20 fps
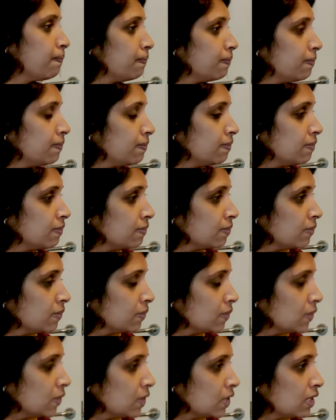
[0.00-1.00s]

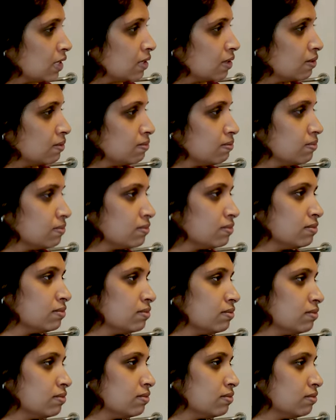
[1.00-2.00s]

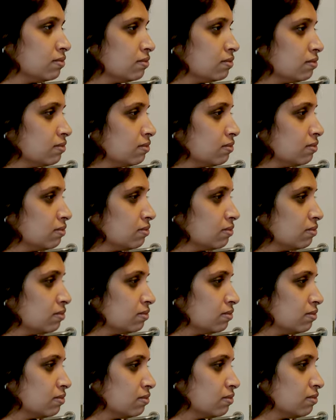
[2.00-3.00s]

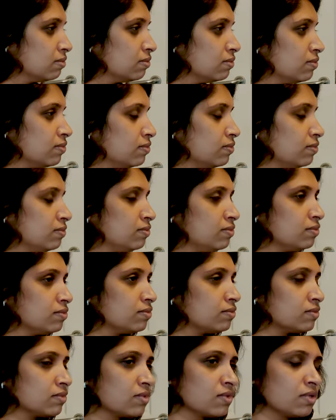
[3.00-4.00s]

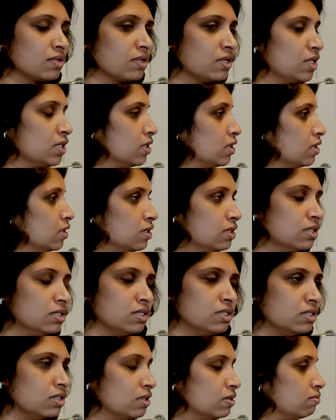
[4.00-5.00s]

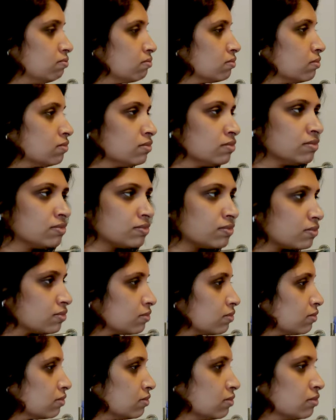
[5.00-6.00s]

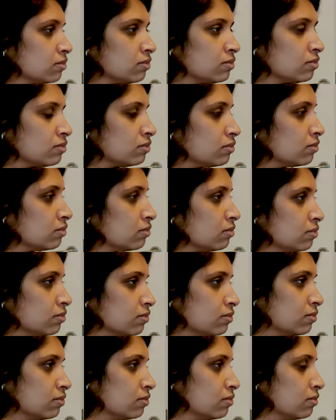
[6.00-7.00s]

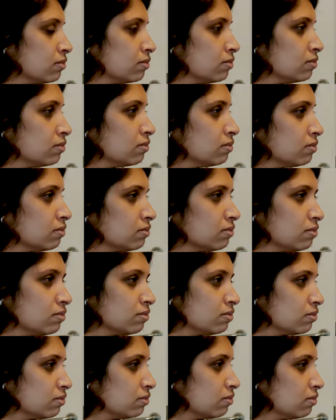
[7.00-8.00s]
This person isn't speaking.